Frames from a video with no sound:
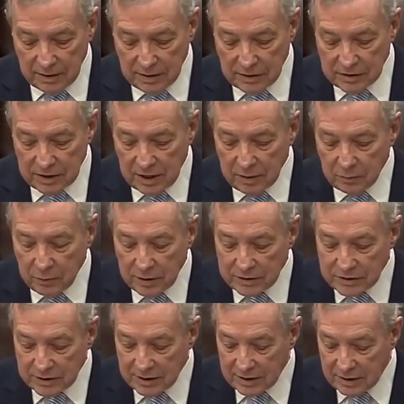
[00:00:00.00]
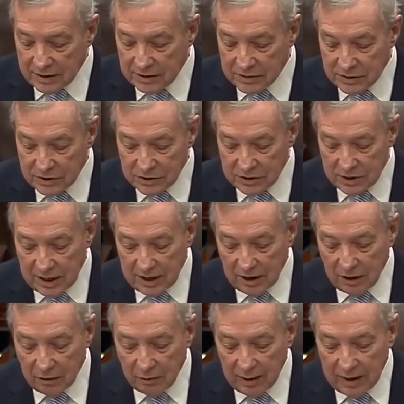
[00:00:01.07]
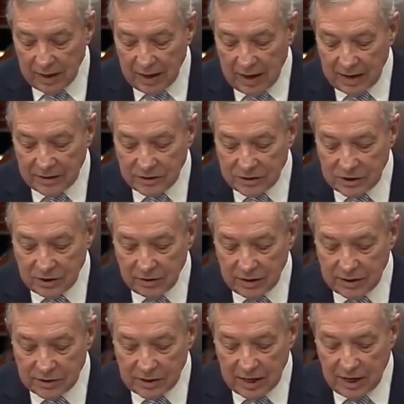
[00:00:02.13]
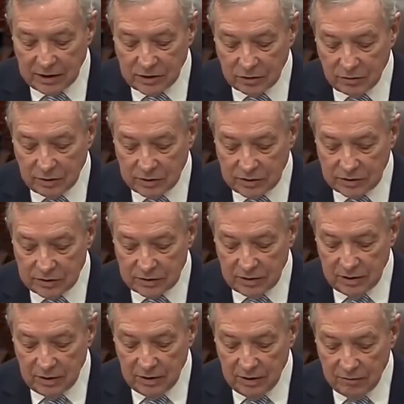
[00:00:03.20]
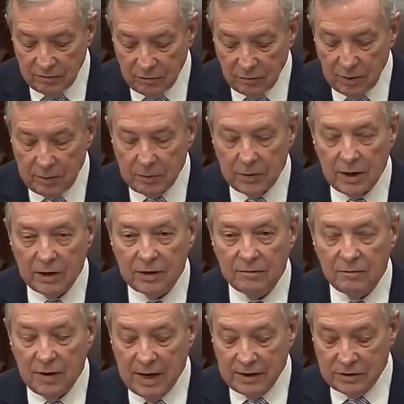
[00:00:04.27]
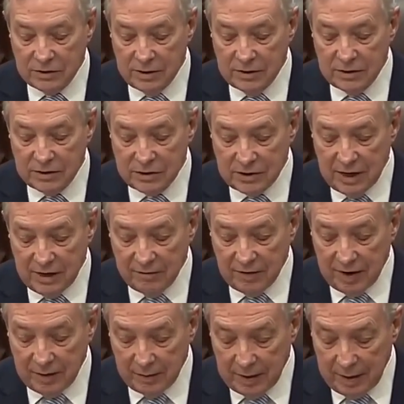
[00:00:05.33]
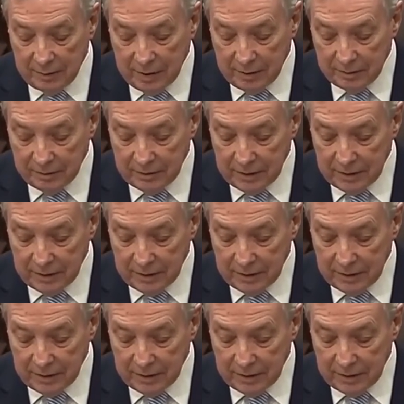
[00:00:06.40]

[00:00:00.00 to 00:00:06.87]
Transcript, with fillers: This unprecedented decision had already had serious consequences for reproductive rights in the state of Alabama